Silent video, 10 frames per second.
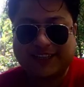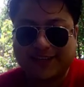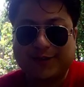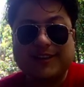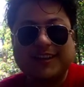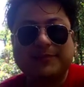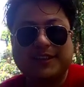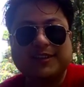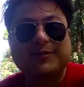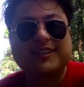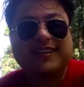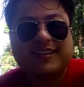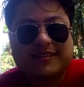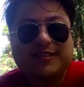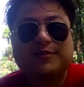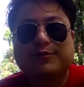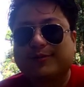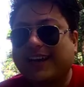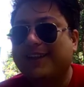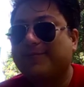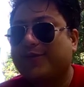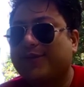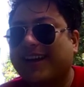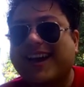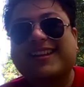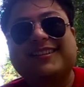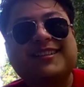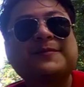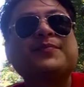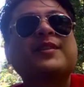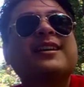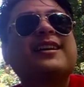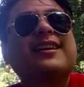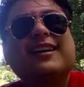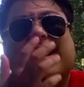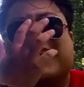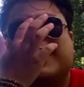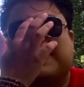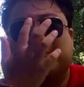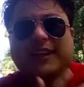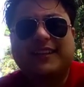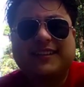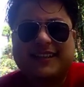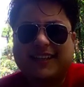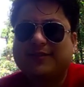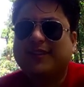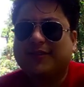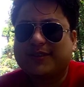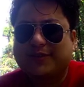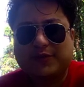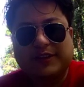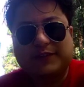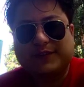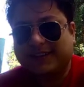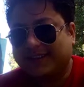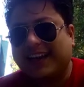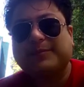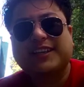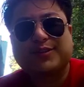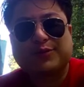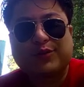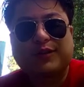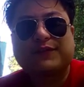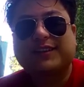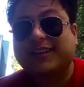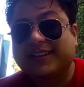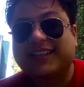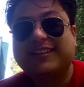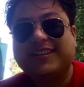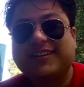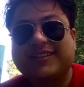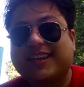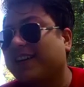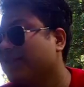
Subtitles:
when I got admitted to St. Augustine School, Kalimpong, and I gave my ICSE in 2012. That makes a total of 13 years that